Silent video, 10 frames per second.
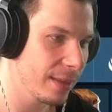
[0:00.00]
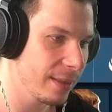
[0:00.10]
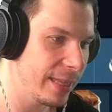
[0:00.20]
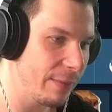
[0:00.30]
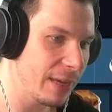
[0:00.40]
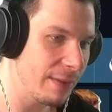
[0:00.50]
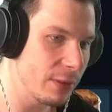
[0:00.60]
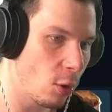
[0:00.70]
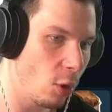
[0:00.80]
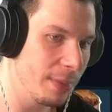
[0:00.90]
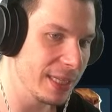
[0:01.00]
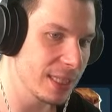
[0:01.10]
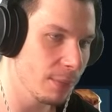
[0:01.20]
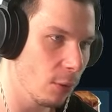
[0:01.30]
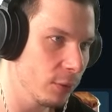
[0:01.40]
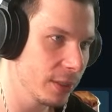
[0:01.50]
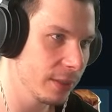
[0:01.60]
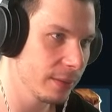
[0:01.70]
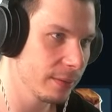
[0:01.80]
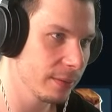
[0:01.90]
Then we have the omen smoke
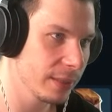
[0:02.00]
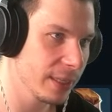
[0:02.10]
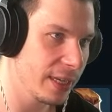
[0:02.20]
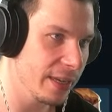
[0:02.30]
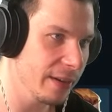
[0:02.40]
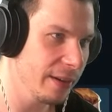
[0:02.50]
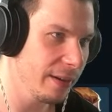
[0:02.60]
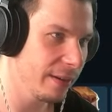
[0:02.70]
here,